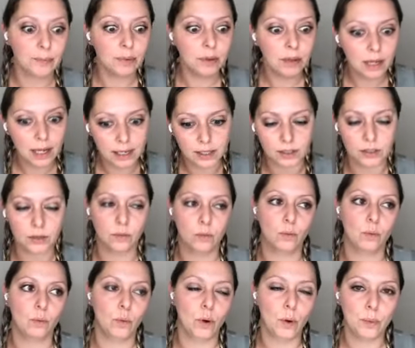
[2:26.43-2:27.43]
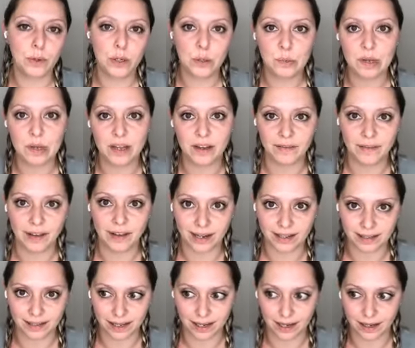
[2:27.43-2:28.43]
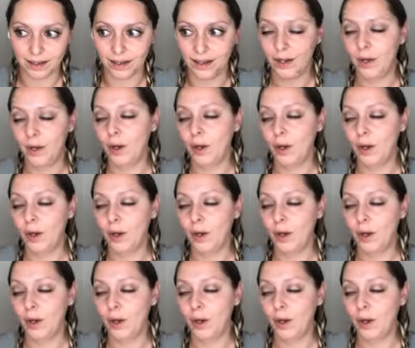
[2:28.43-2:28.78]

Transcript: Plus, what were you being fed as a kid?